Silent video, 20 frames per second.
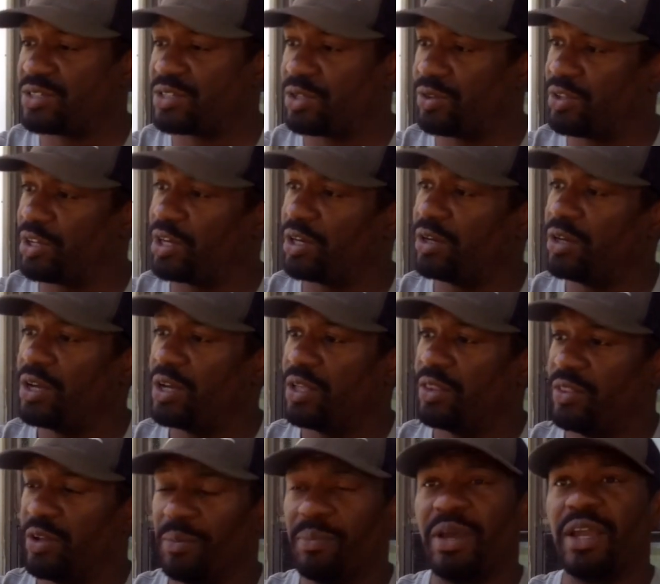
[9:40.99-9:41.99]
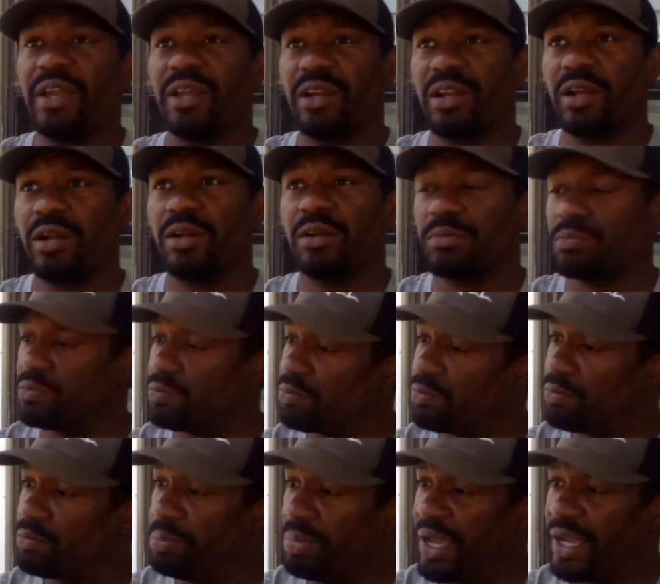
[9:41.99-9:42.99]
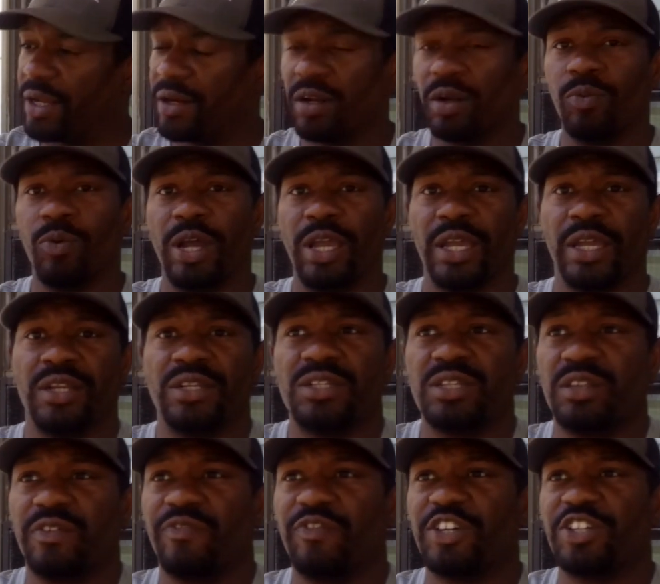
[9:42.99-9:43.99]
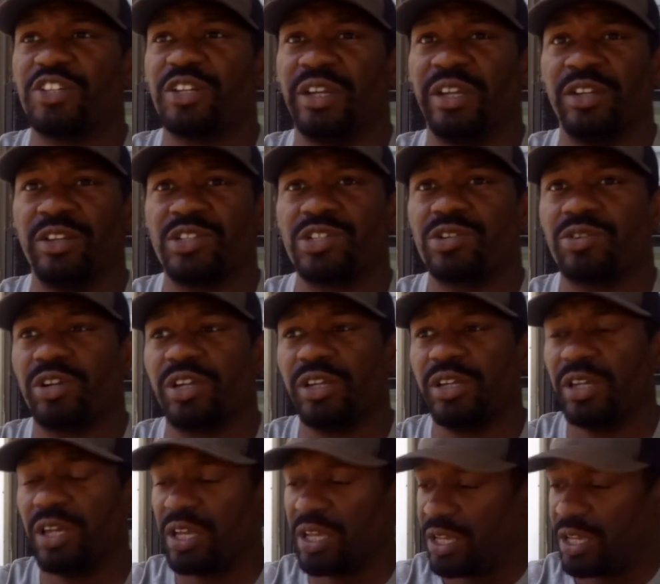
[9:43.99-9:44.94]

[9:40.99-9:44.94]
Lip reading: So they're making their way into the fishing industry,